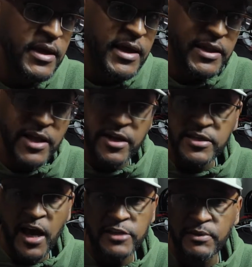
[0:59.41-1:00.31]
And a lot of
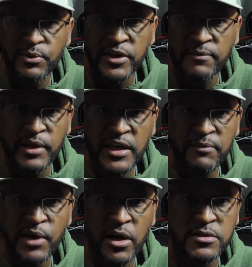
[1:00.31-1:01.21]
times people get me
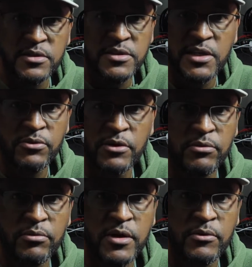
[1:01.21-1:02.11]
emails and say,
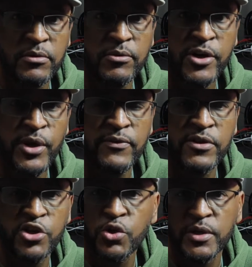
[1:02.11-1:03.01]
what do you
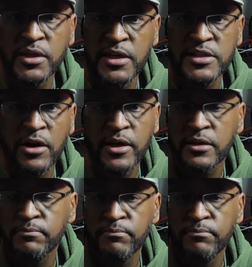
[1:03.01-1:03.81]
even do with these? I'll get